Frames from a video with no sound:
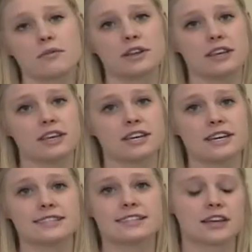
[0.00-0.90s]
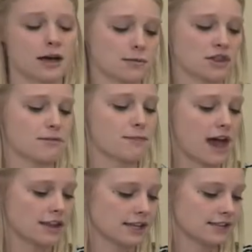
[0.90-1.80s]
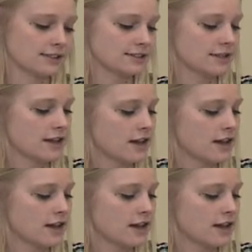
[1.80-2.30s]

really needs to come with a balance.